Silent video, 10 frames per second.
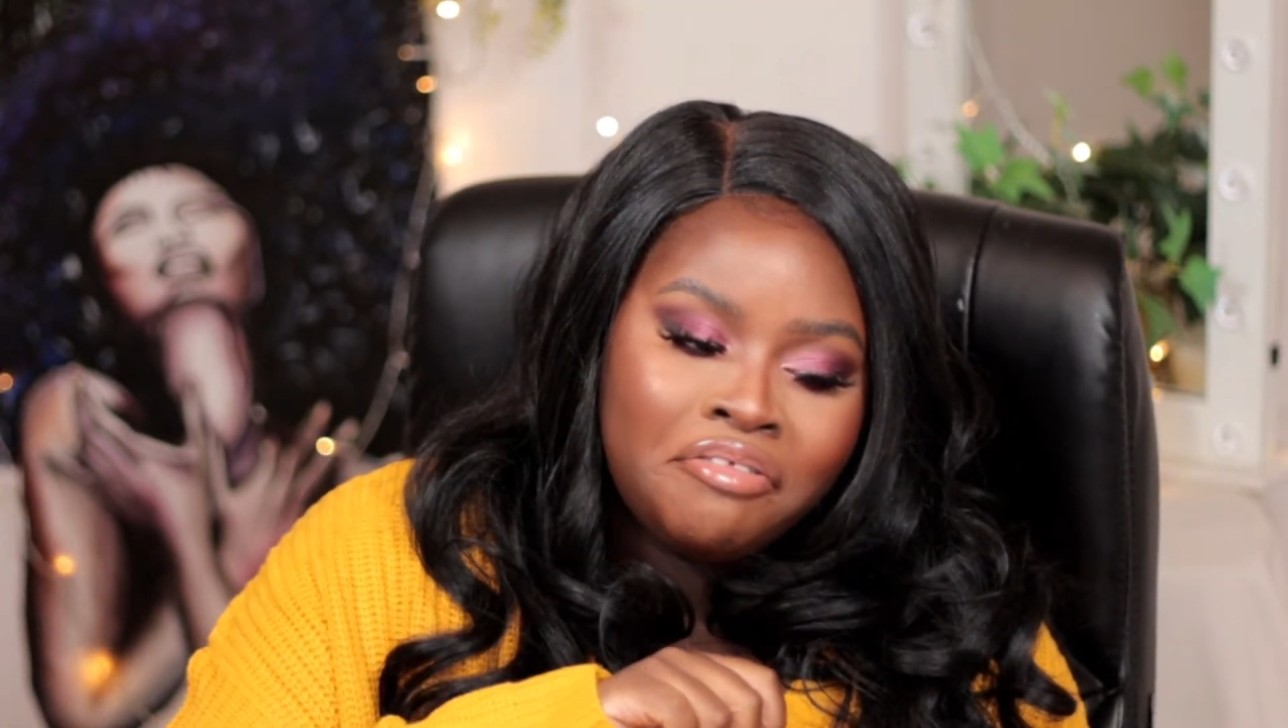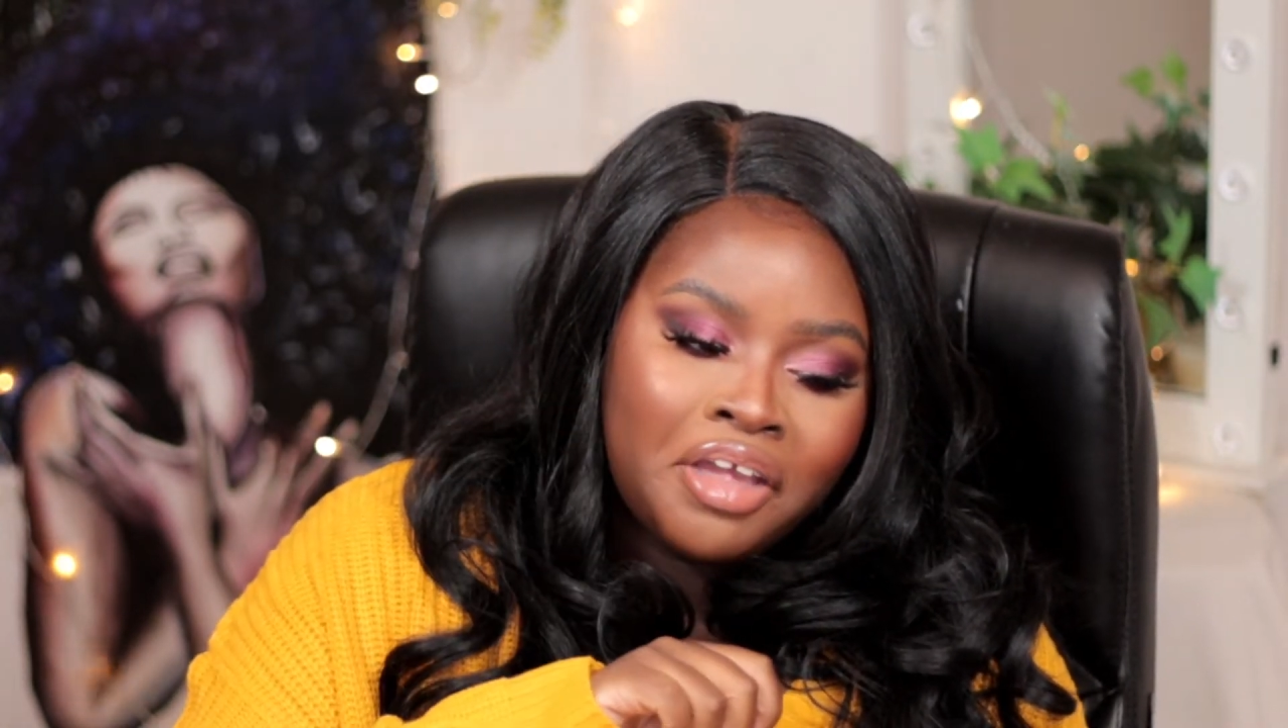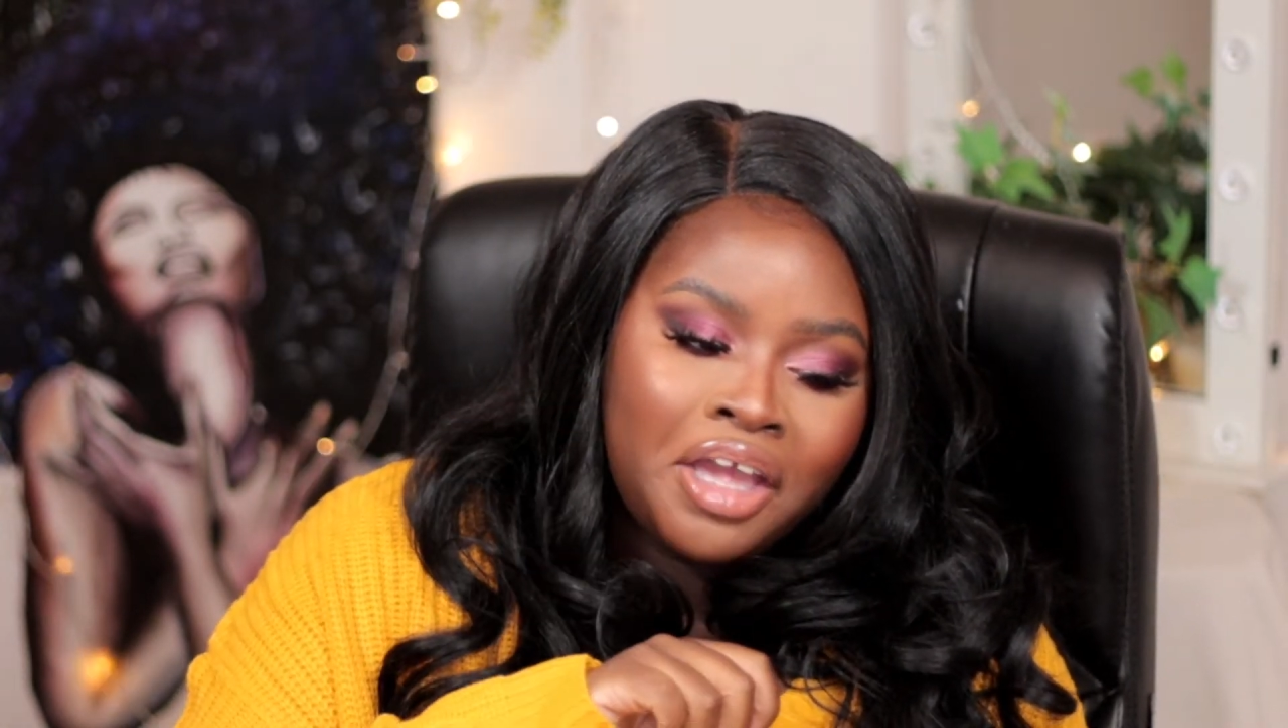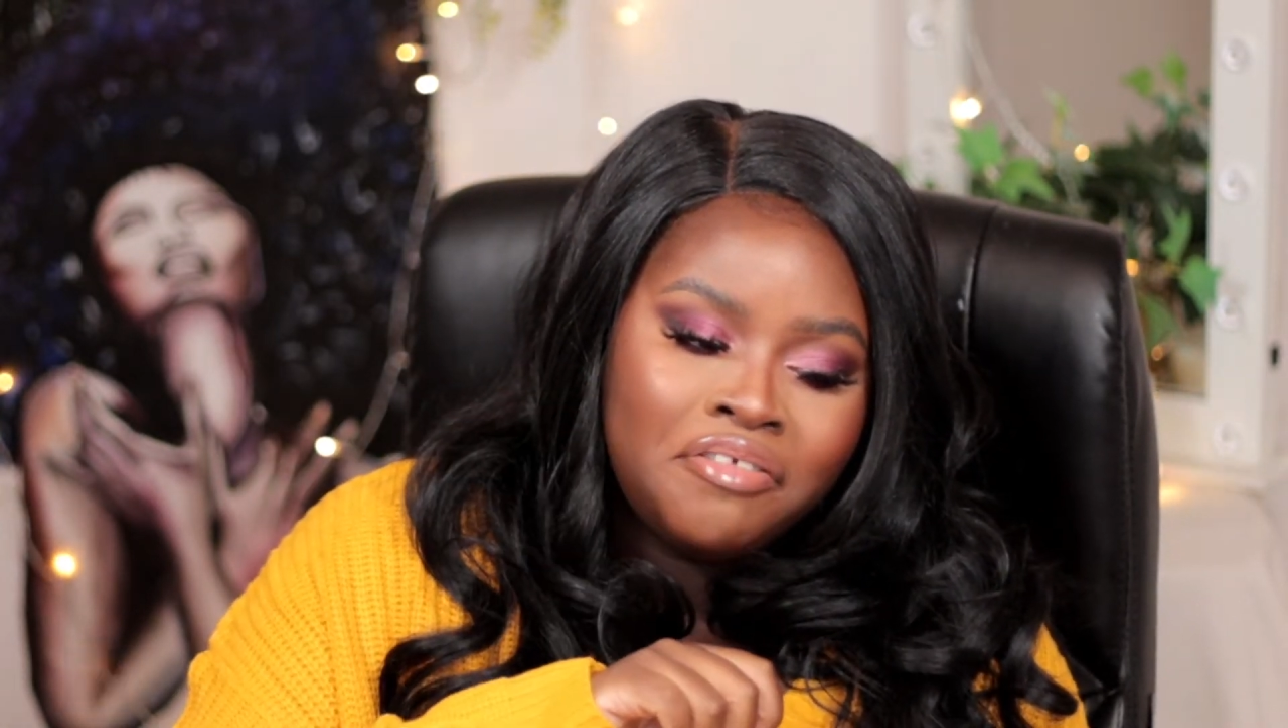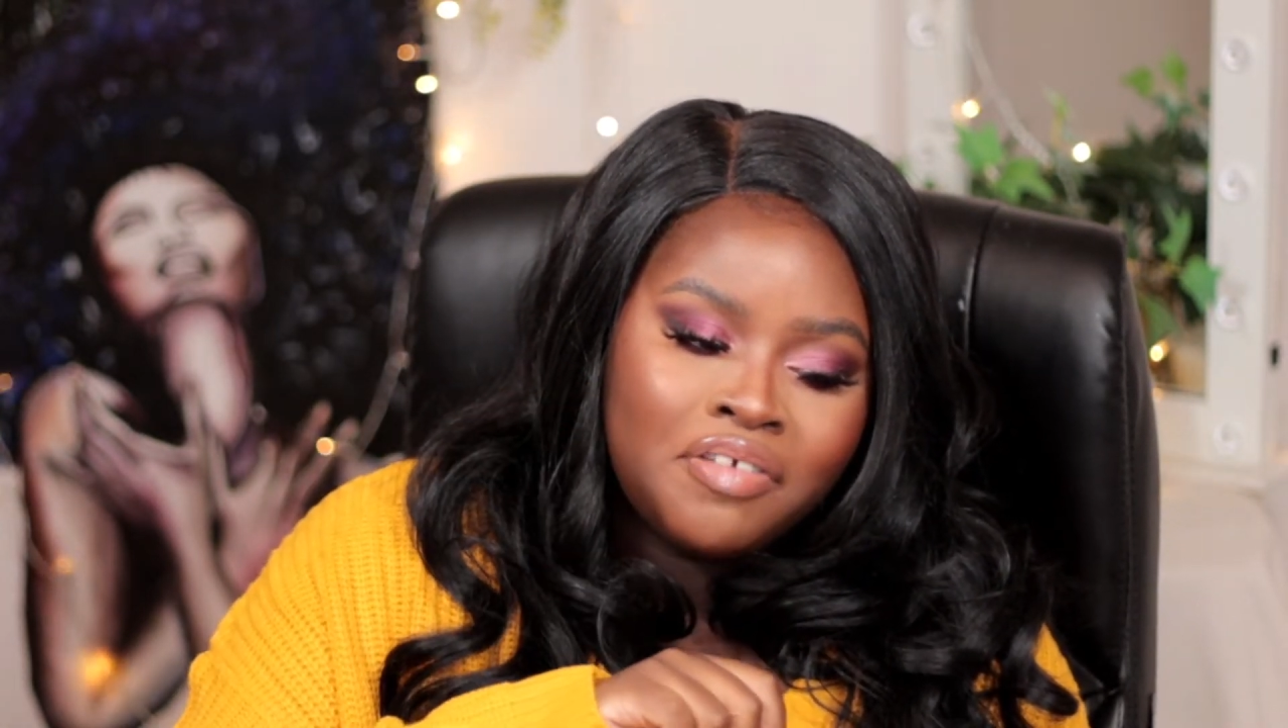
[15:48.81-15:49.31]

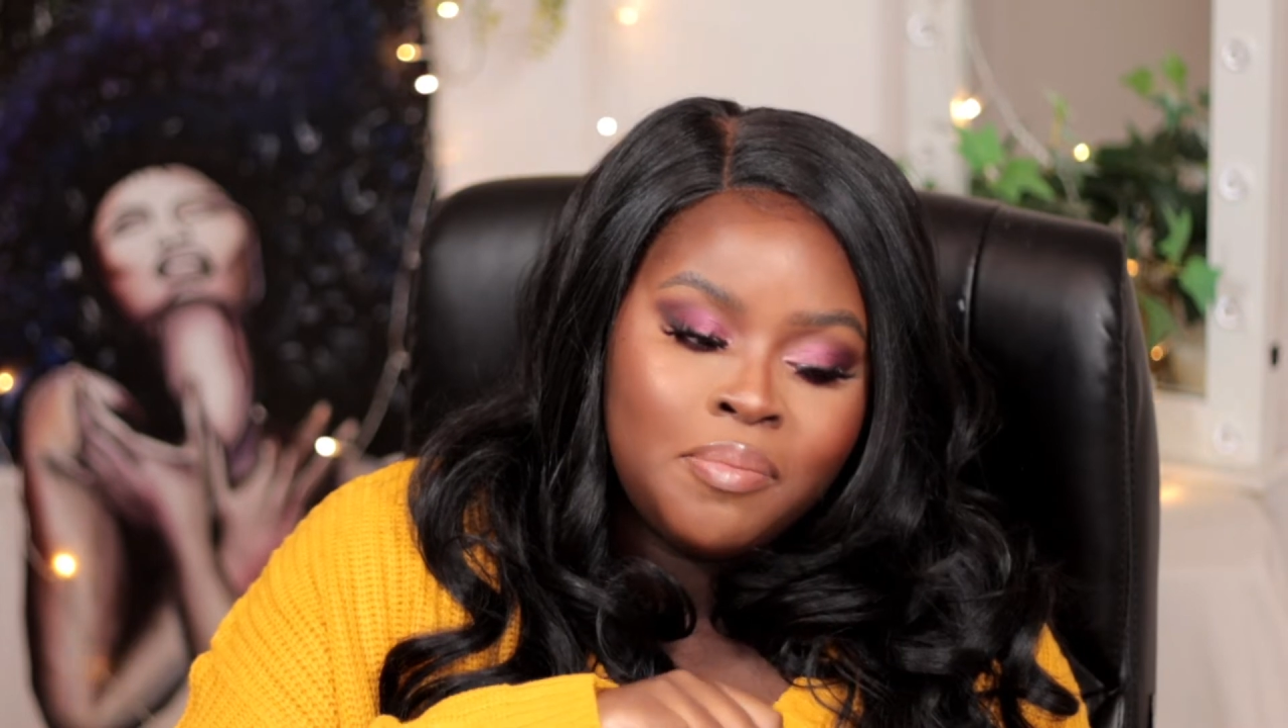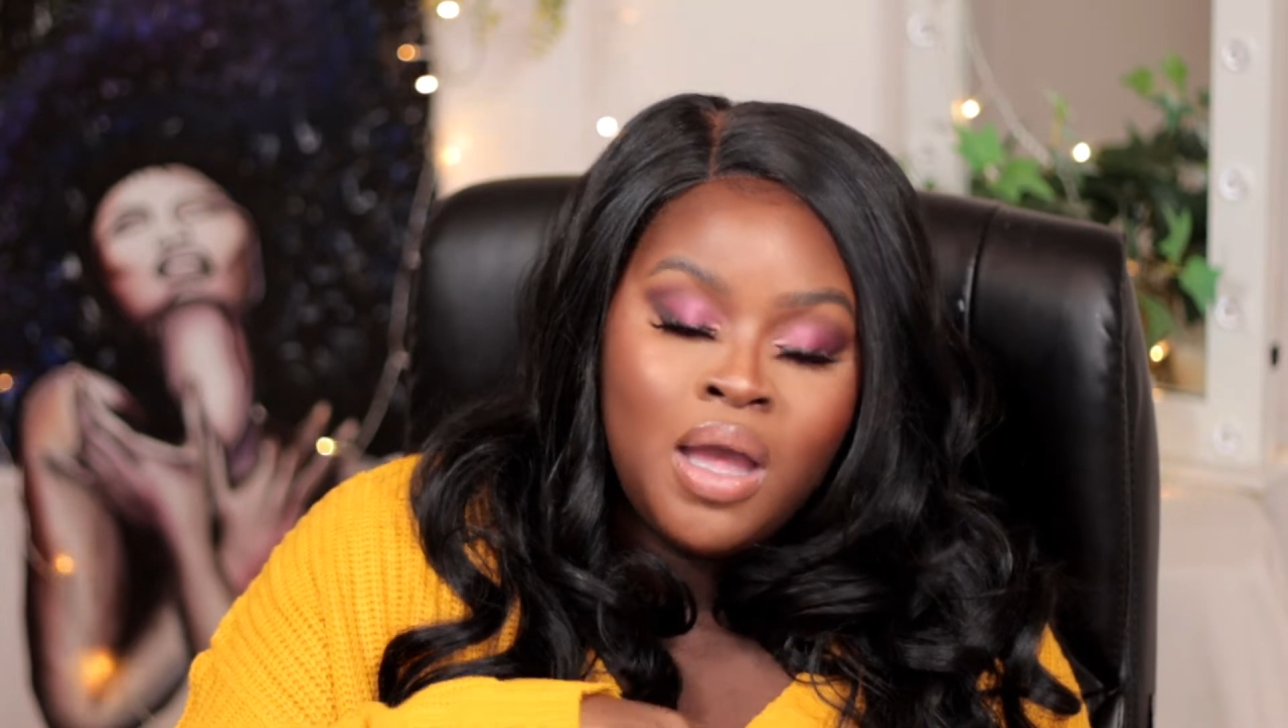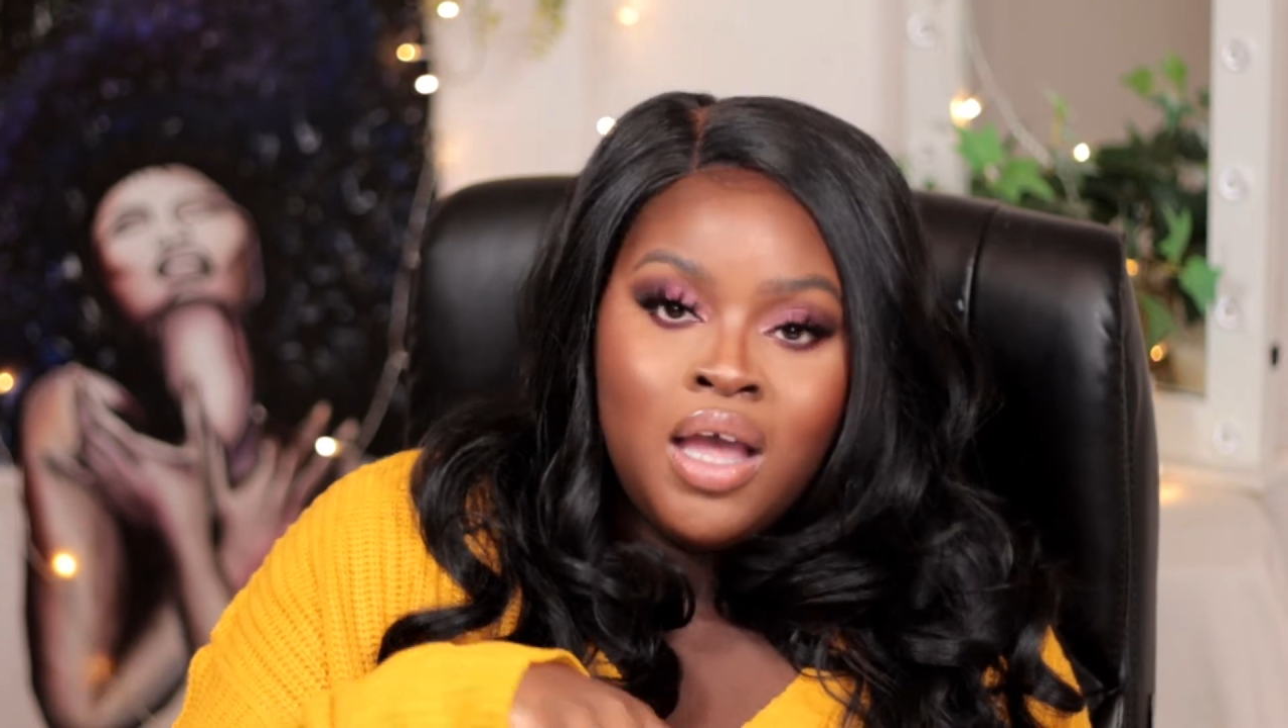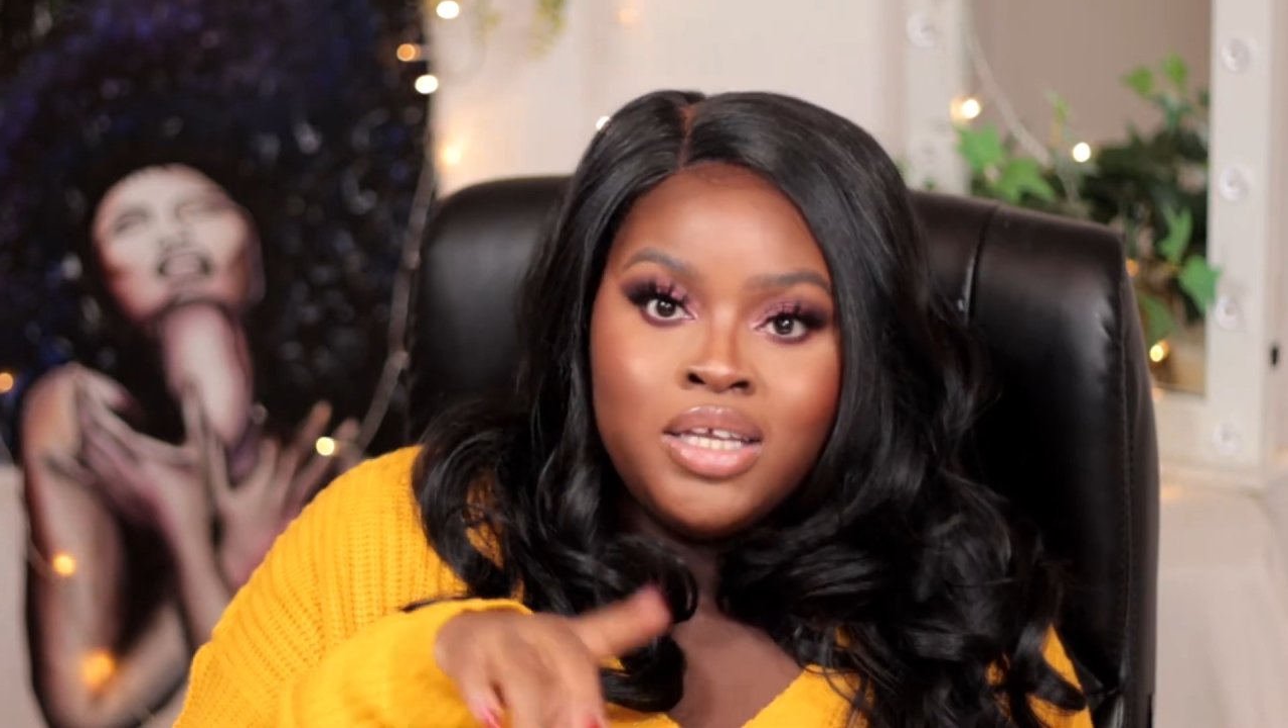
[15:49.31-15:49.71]
forgave him.